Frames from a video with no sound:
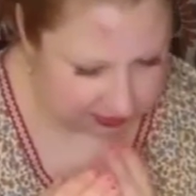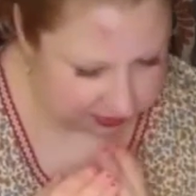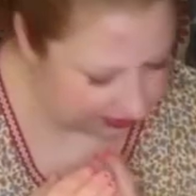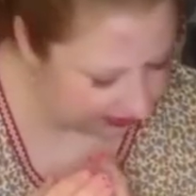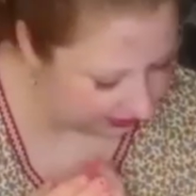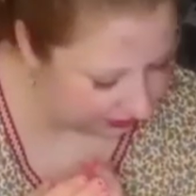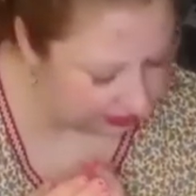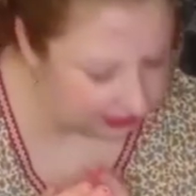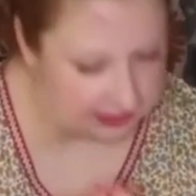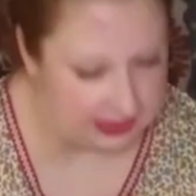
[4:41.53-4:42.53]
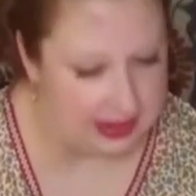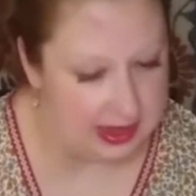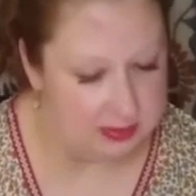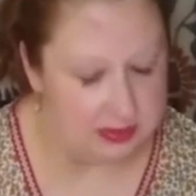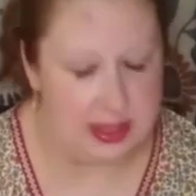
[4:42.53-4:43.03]
Traditionally,
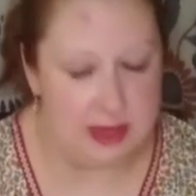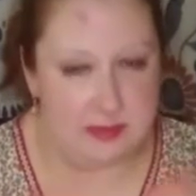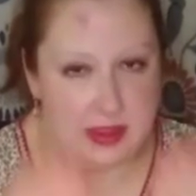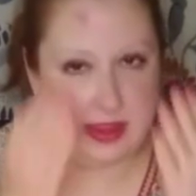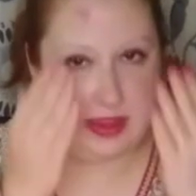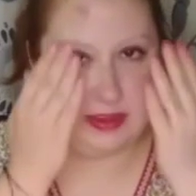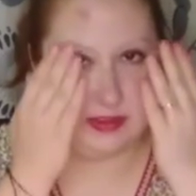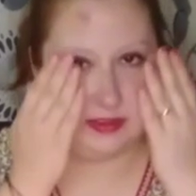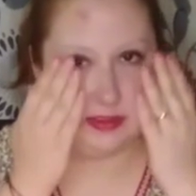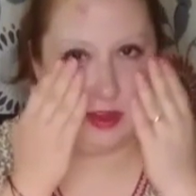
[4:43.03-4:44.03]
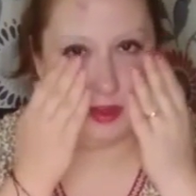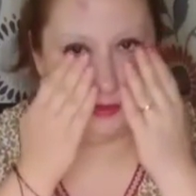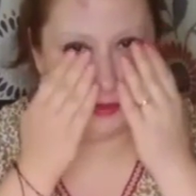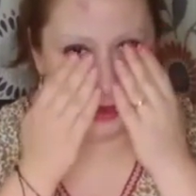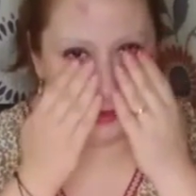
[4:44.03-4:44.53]
I would keep my hands
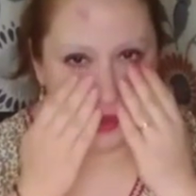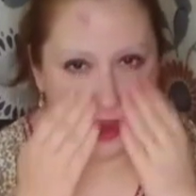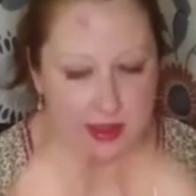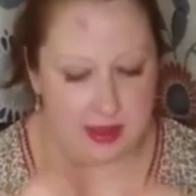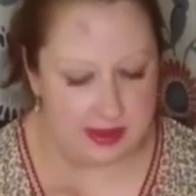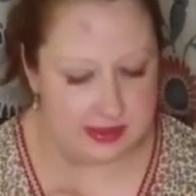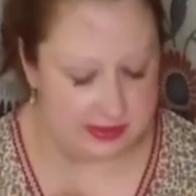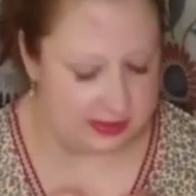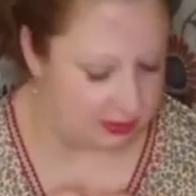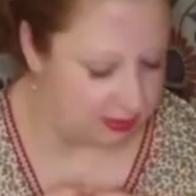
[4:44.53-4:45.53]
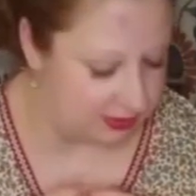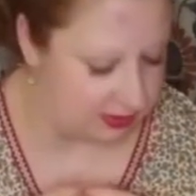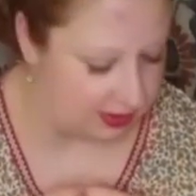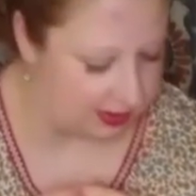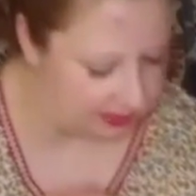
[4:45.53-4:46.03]
covering my eyes this whole
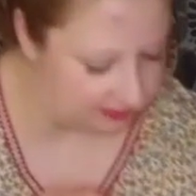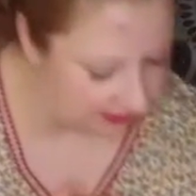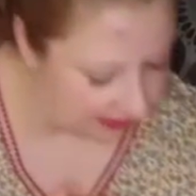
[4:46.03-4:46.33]
time.